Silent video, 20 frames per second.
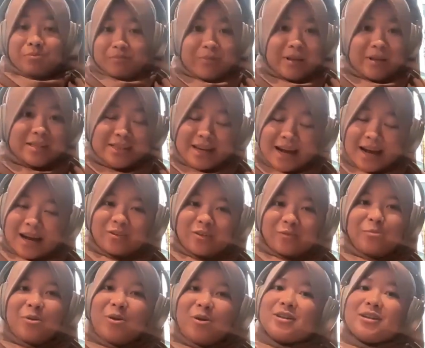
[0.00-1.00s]
this kind
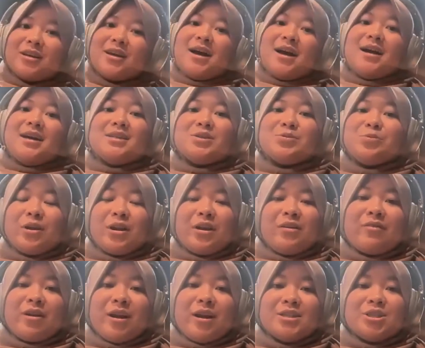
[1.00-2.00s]
of podcast,
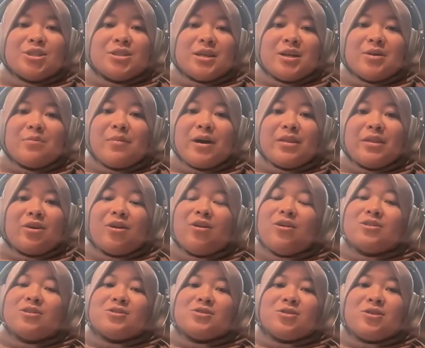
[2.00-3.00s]
wherever I share my
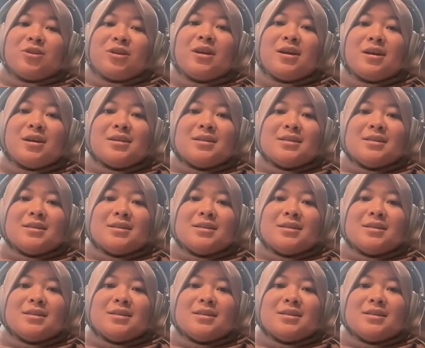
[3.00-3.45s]
thoughts or